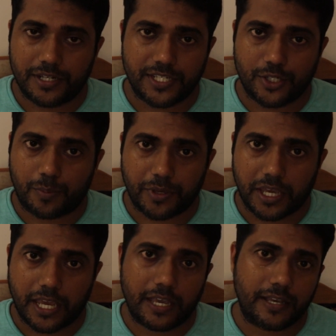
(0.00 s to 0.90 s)
let's say
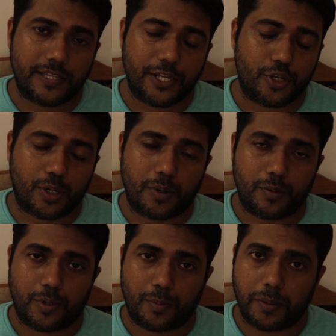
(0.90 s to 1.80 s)
topic A, then you talk
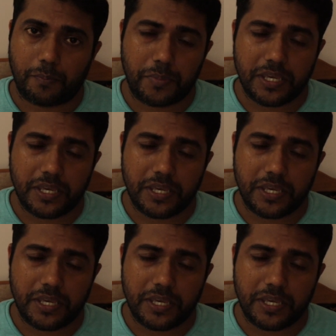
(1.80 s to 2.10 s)
about topic